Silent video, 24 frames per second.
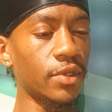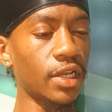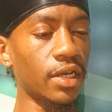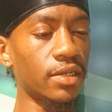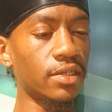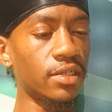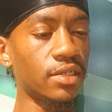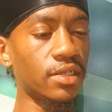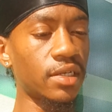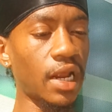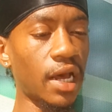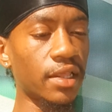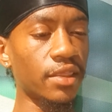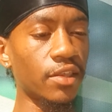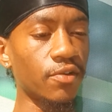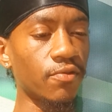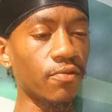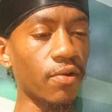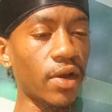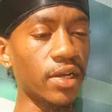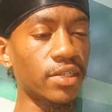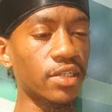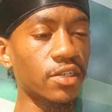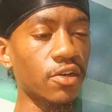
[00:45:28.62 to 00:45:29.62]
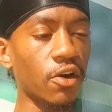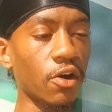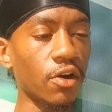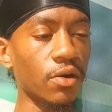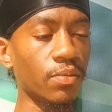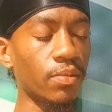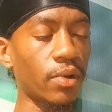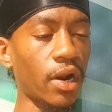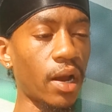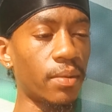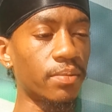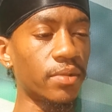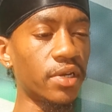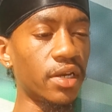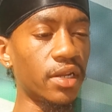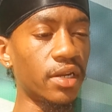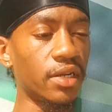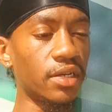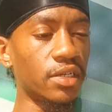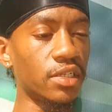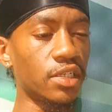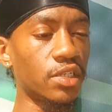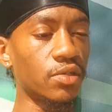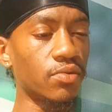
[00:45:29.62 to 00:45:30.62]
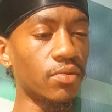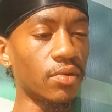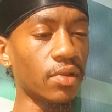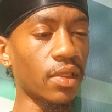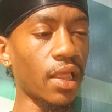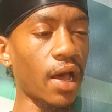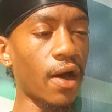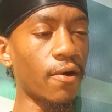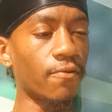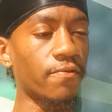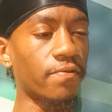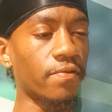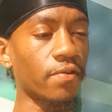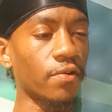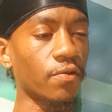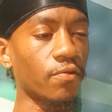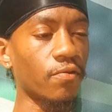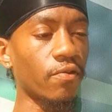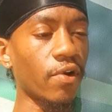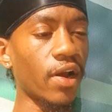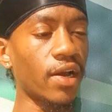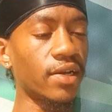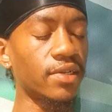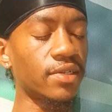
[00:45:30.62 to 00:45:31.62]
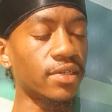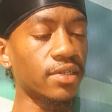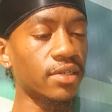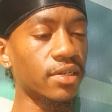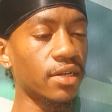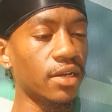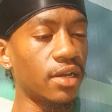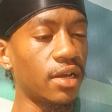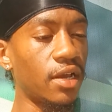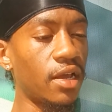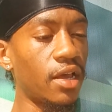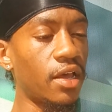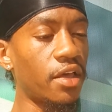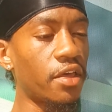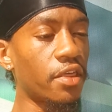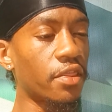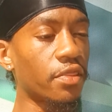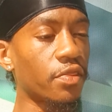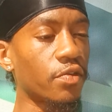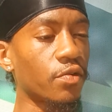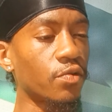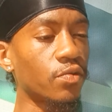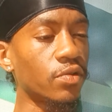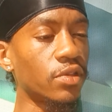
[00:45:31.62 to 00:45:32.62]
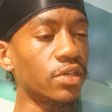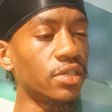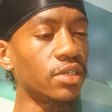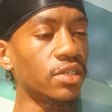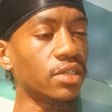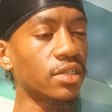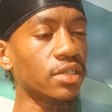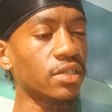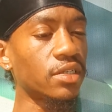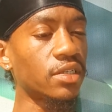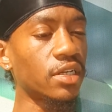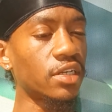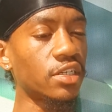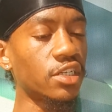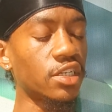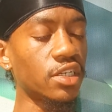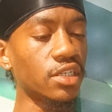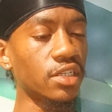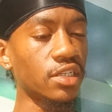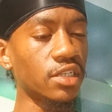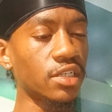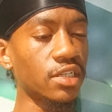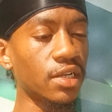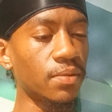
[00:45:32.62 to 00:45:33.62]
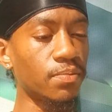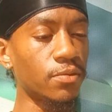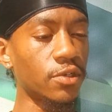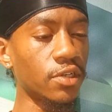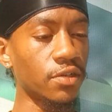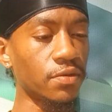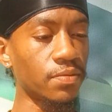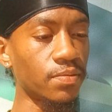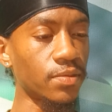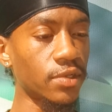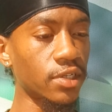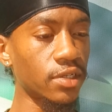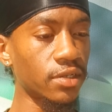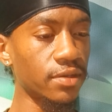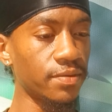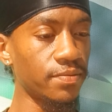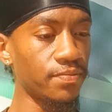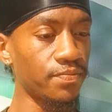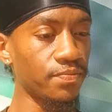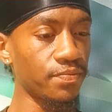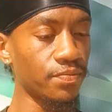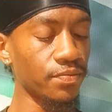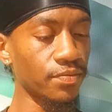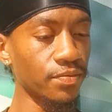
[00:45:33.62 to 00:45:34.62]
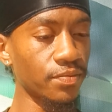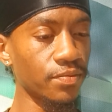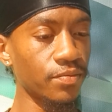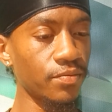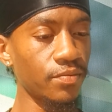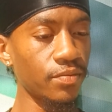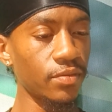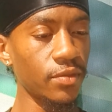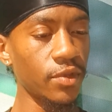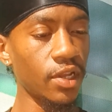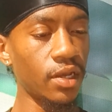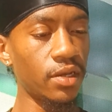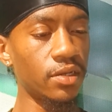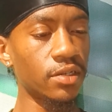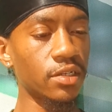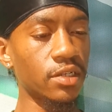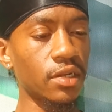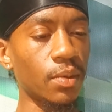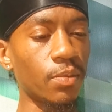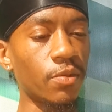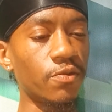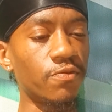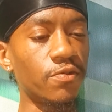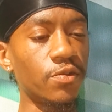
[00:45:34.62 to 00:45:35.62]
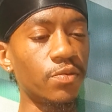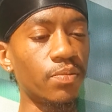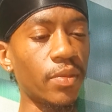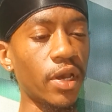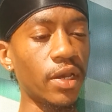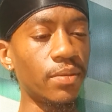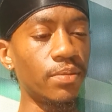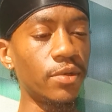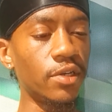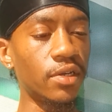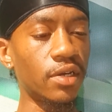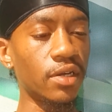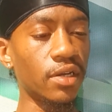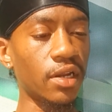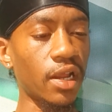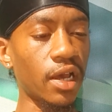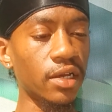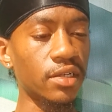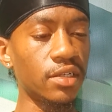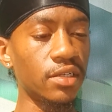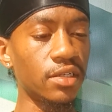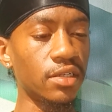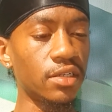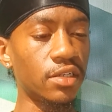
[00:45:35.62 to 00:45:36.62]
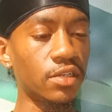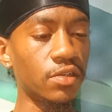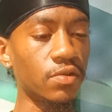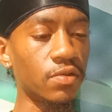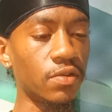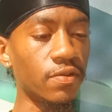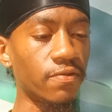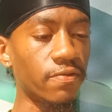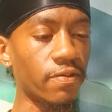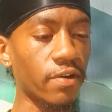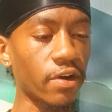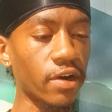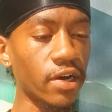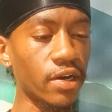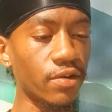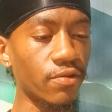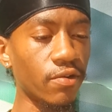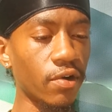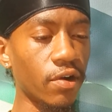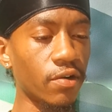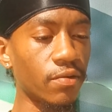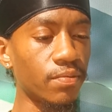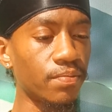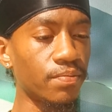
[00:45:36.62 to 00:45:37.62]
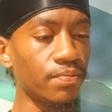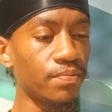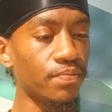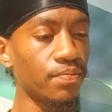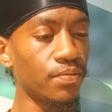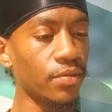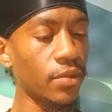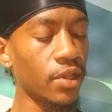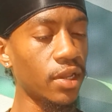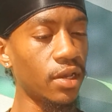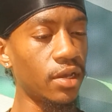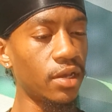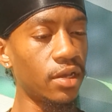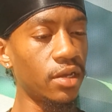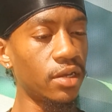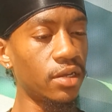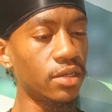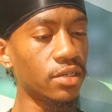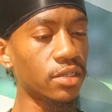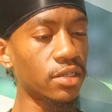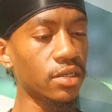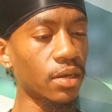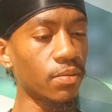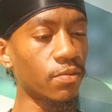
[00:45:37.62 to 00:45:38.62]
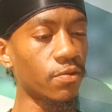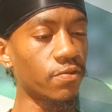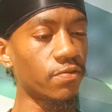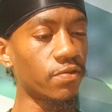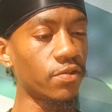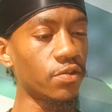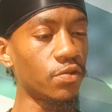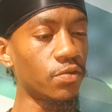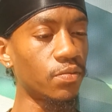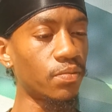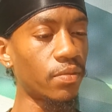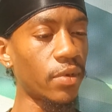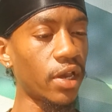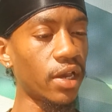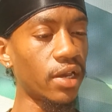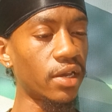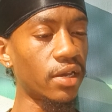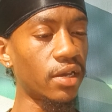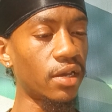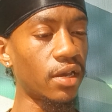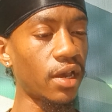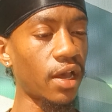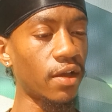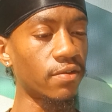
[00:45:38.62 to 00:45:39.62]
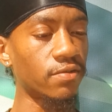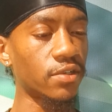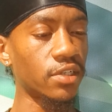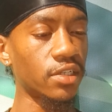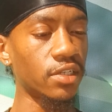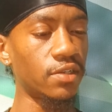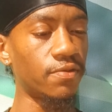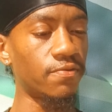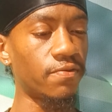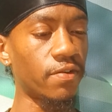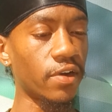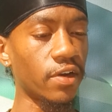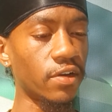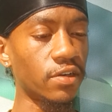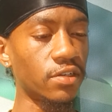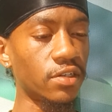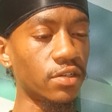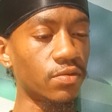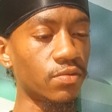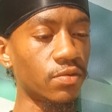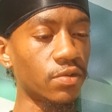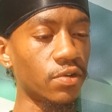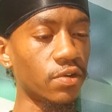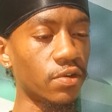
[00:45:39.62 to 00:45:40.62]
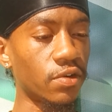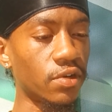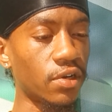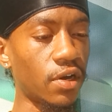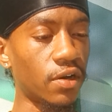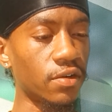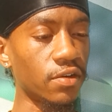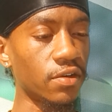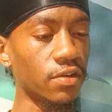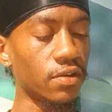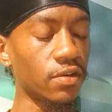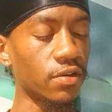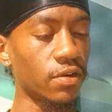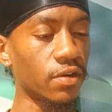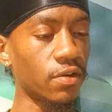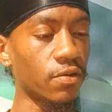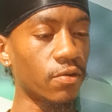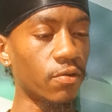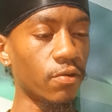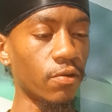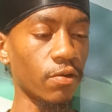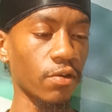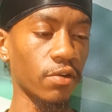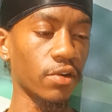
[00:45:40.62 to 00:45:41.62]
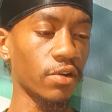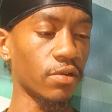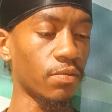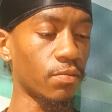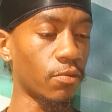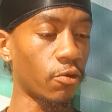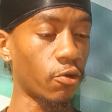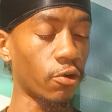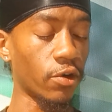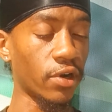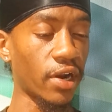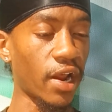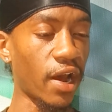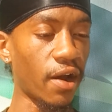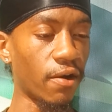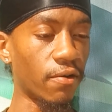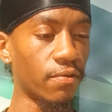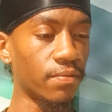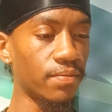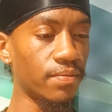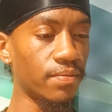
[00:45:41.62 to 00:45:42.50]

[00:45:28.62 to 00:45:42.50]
It's not the rest card, but I'm getting to allow for rest through these ascension symptoms. Some of you may be connected to the fairy realm. Some of you may have seen fairies when you were younger or now.